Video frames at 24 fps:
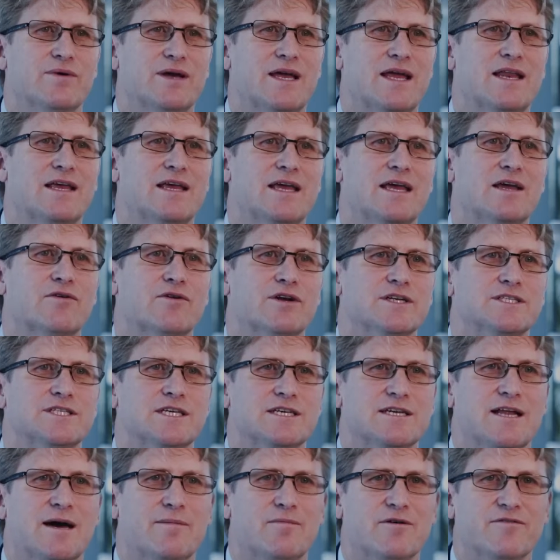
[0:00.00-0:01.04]
We're getting an
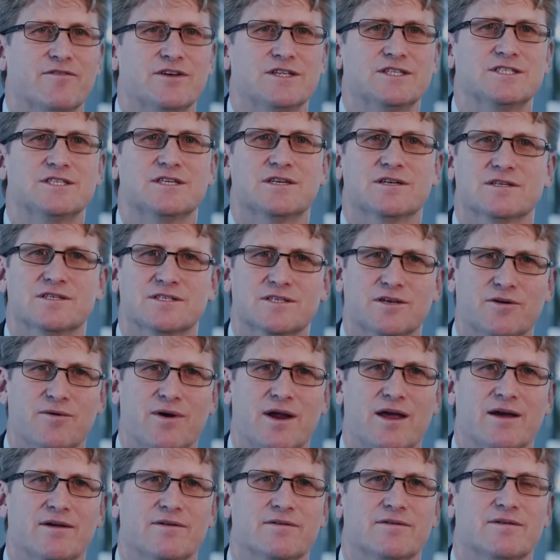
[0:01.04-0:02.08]
increasing number of incidents
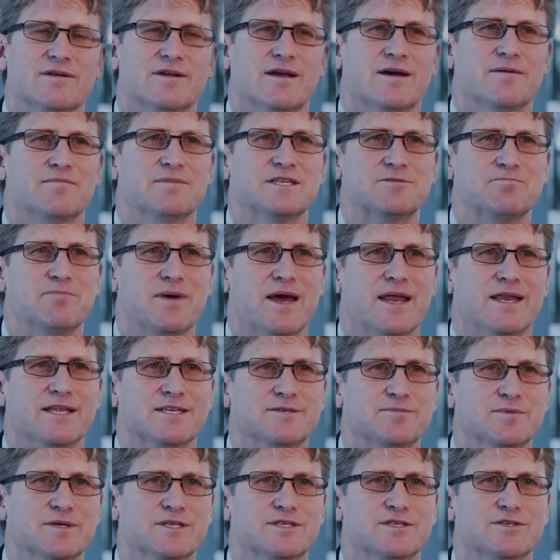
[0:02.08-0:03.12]
around uh,
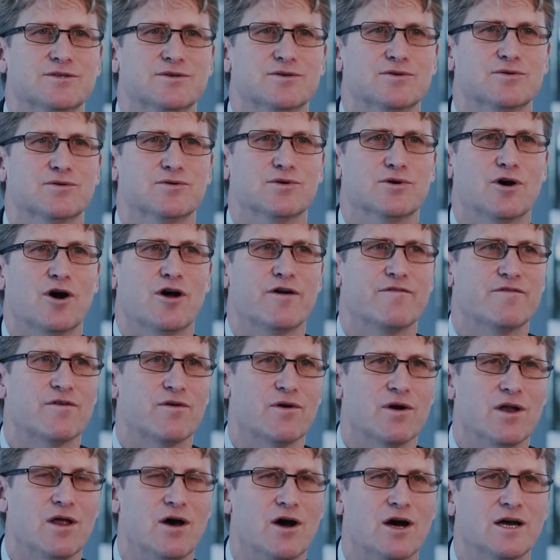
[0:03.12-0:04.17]
mismanagement or
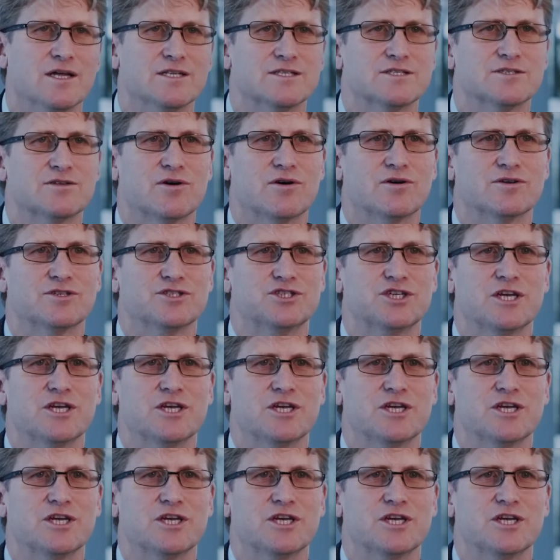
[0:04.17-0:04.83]
over-reliance on